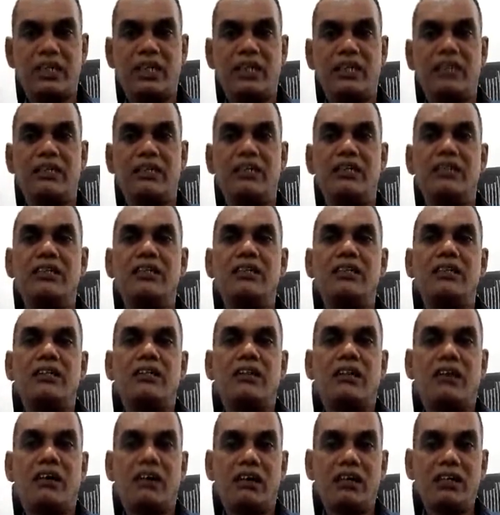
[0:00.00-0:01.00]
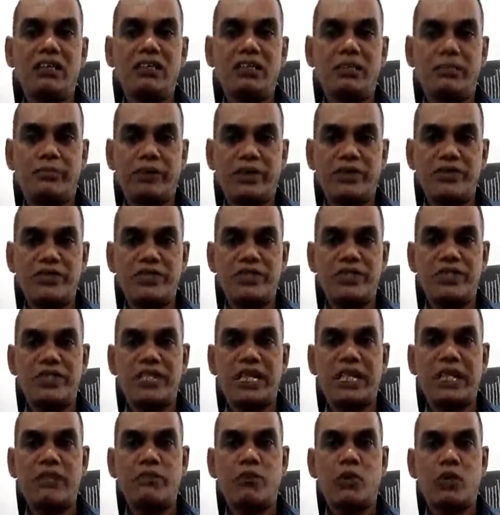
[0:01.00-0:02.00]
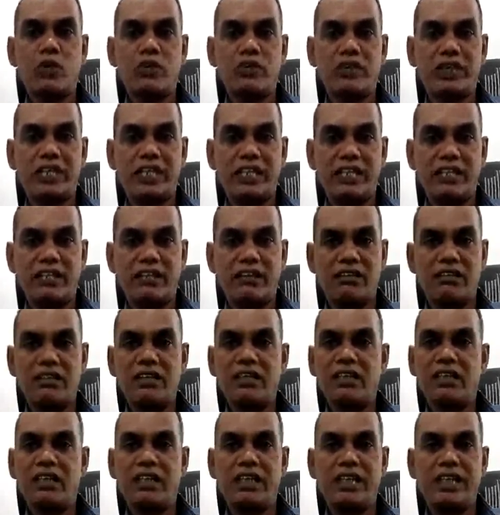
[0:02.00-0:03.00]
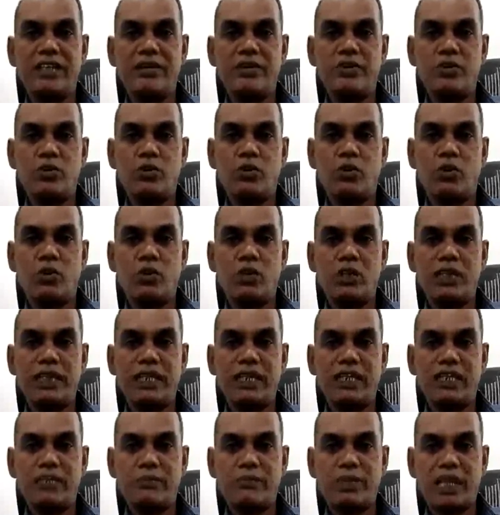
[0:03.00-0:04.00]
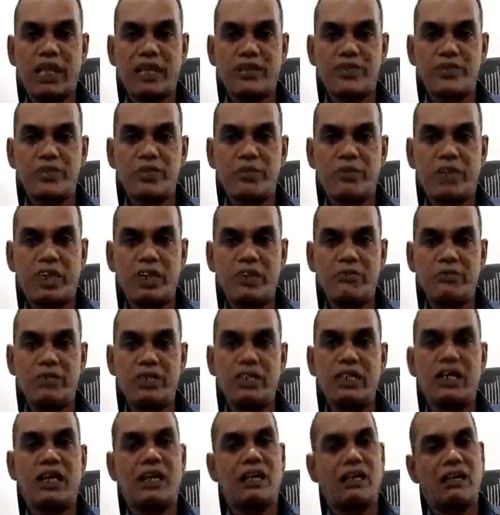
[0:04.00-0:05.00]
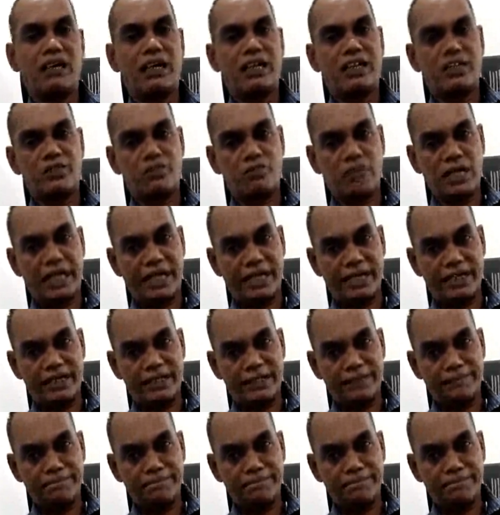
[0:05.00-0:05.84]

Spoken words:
and all the persons involved here need to go to the Income Tax Department and explain.